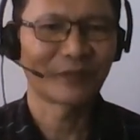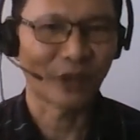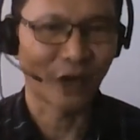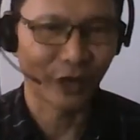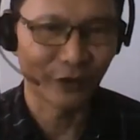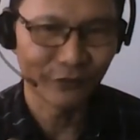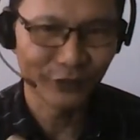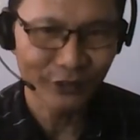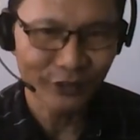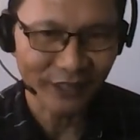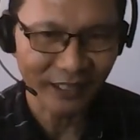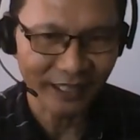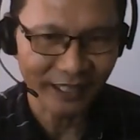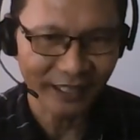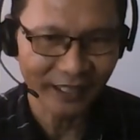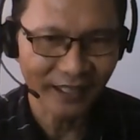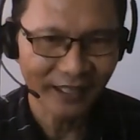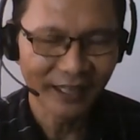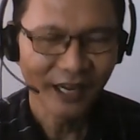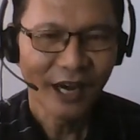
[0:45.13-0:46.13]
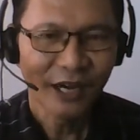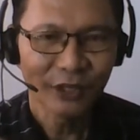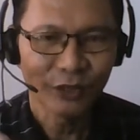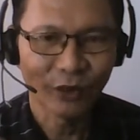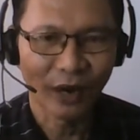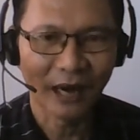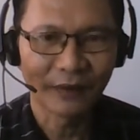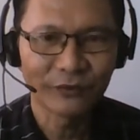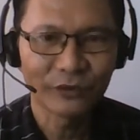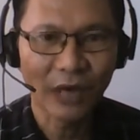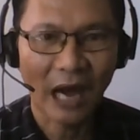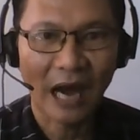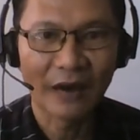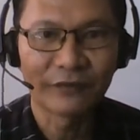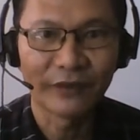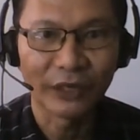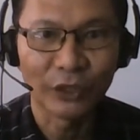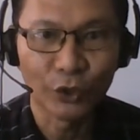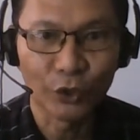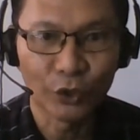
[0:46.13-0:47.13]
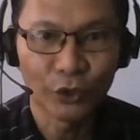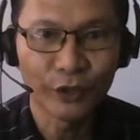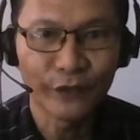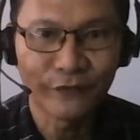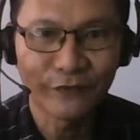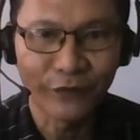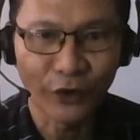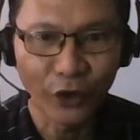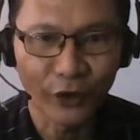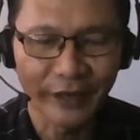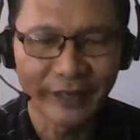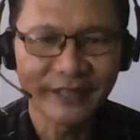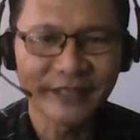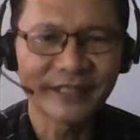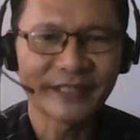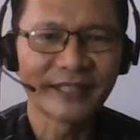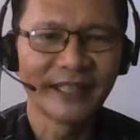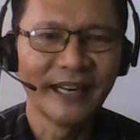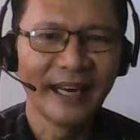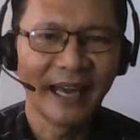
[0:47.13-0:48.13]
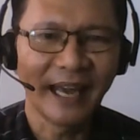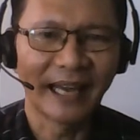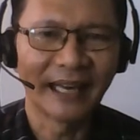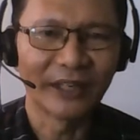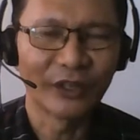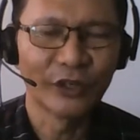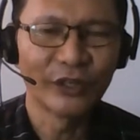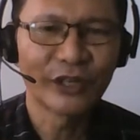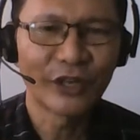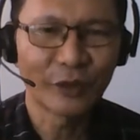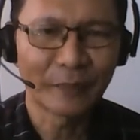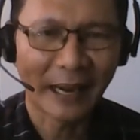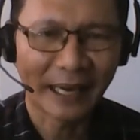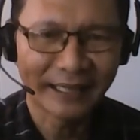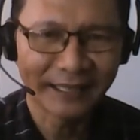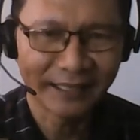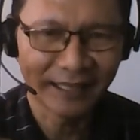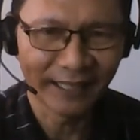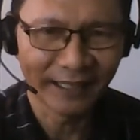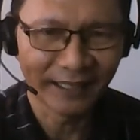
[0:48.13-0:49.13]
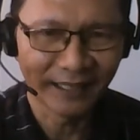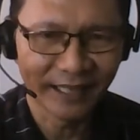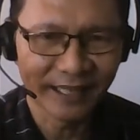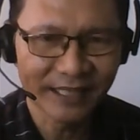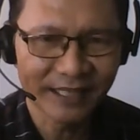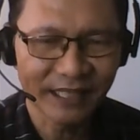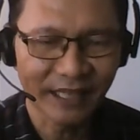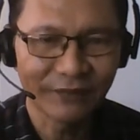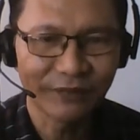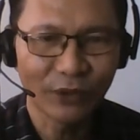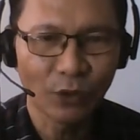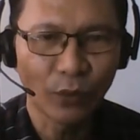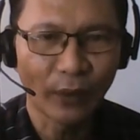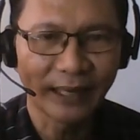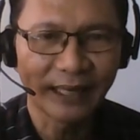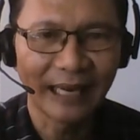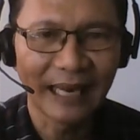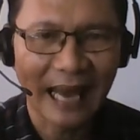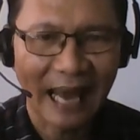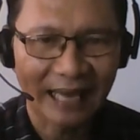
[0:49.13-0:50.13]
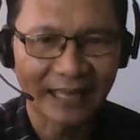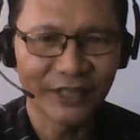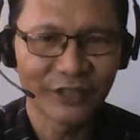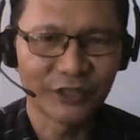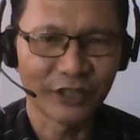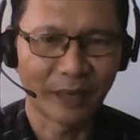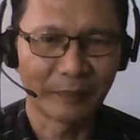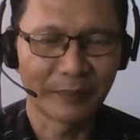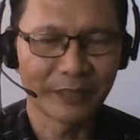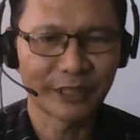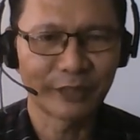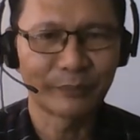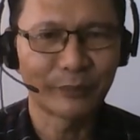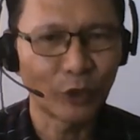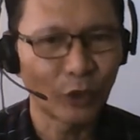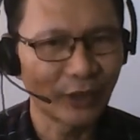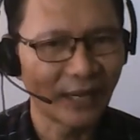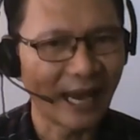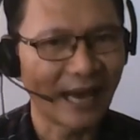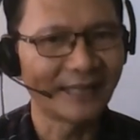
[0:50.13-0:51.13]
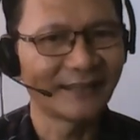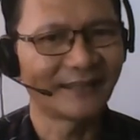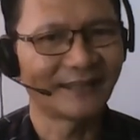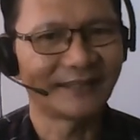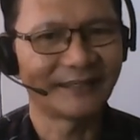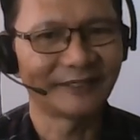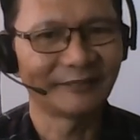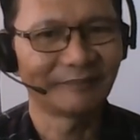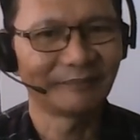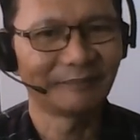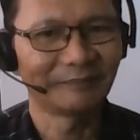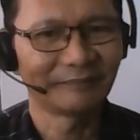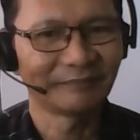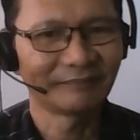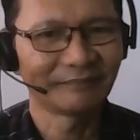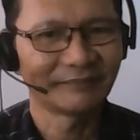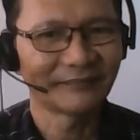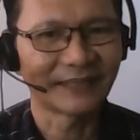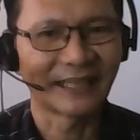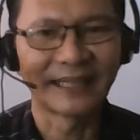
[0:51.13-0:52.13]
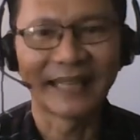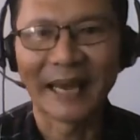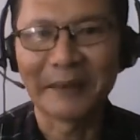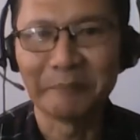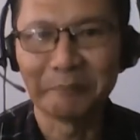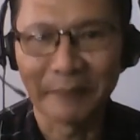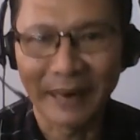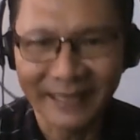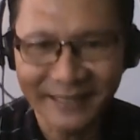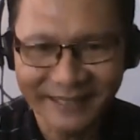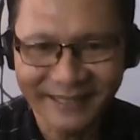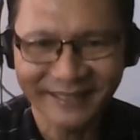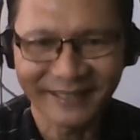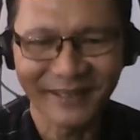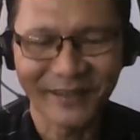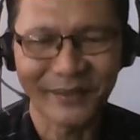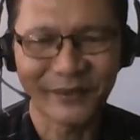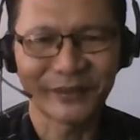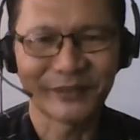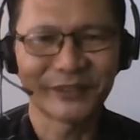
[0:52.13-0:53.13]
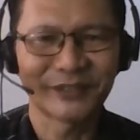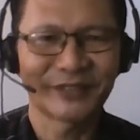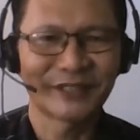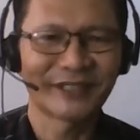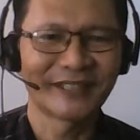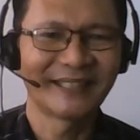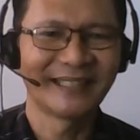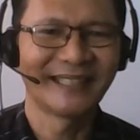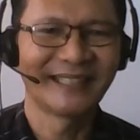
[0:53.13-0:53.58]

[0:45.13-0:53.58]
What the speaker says: Obviously, you have to have a good voice and a good command in English if you want to land a job as a broadcaster. And I mastered those.